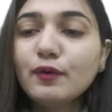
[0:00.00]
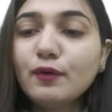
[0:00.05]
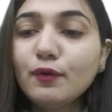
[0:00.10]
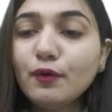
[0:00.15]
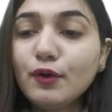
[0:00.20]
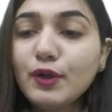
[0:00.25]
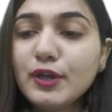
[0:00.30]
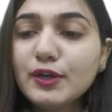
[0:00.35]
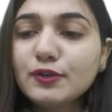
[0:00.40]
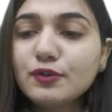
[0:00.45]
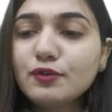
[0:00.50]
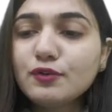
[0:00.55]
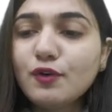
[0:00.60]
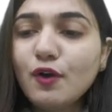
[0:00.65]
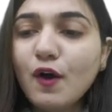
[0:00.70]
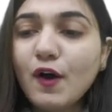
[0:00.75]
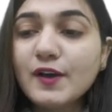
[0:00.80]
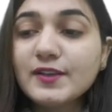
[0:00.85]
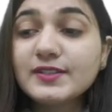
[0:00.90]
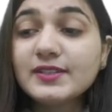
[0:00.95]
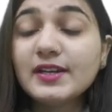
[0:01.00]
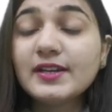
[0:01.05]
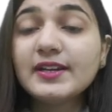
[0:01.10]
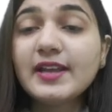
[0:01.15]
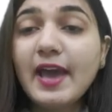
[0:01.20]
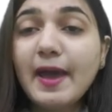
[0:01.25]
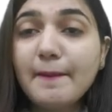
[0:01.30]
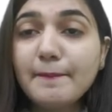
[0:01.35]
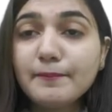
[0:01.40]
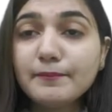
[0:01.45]
going to cause the
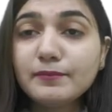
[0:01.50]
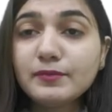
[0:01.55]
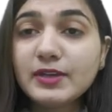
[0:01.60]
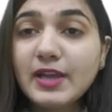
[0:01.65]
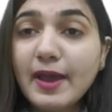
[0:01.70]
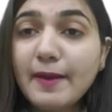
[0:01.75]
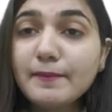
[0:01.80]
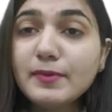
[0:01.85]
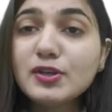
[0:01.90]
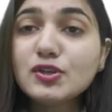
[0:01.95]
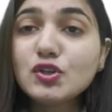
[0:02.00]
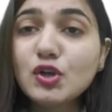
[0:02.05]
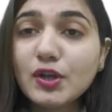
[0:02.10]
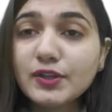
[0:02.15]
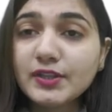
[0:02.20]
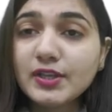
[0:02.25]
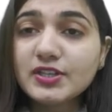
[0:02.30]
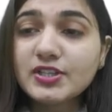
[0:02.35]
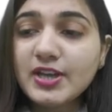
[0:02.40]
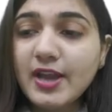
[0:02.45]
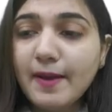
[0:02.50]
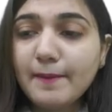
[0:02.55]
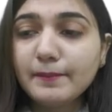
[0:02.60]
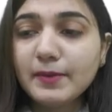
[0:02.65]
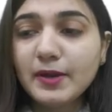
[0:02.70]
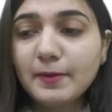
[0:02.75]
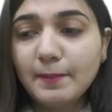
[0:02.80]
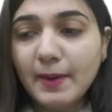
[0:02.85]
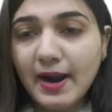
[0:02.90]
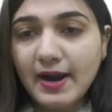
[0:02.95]
damage on the
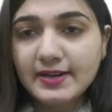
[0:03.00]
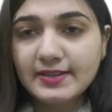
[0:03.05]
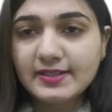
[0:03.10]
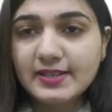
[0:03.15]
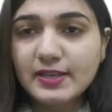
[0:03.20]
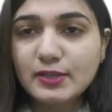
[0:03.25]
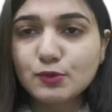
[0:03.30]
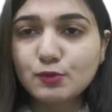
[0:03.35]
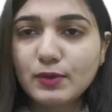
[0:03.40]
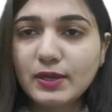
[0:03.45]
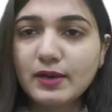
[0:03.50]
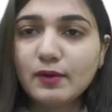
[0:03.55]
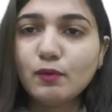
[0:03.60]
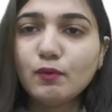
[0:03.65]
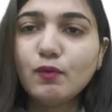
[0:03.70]
chamber parts as well.